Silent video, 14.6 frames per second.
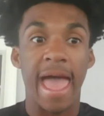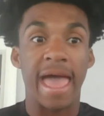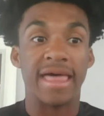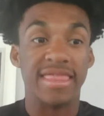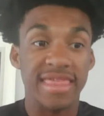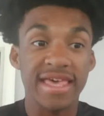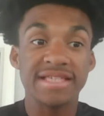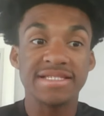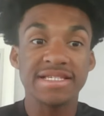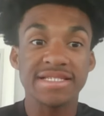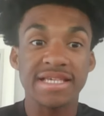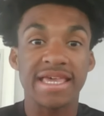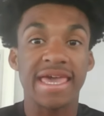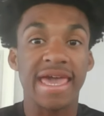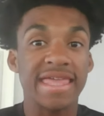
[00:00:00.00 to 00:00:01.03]
this is a
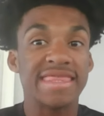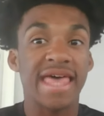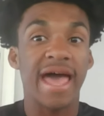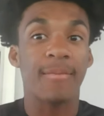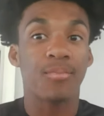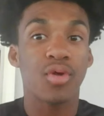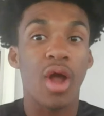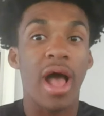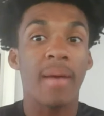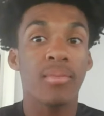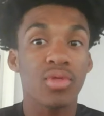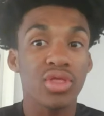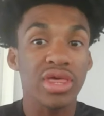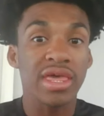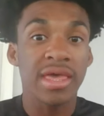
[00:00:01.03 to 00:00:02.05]
kid that
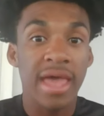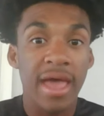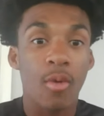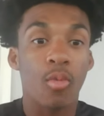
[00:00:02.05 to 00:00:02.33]
probably,